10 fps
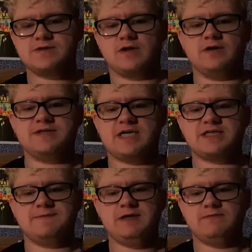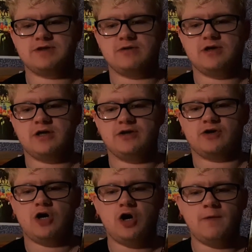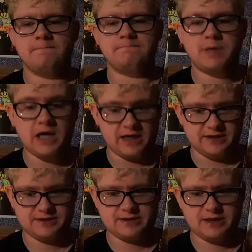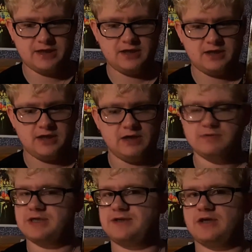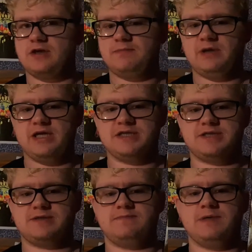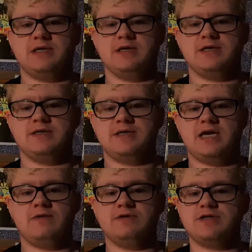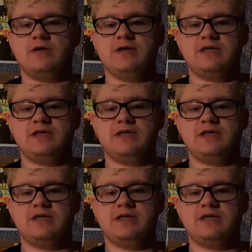so all this activity was going on in their home, but it was not the only place because and it wasn't only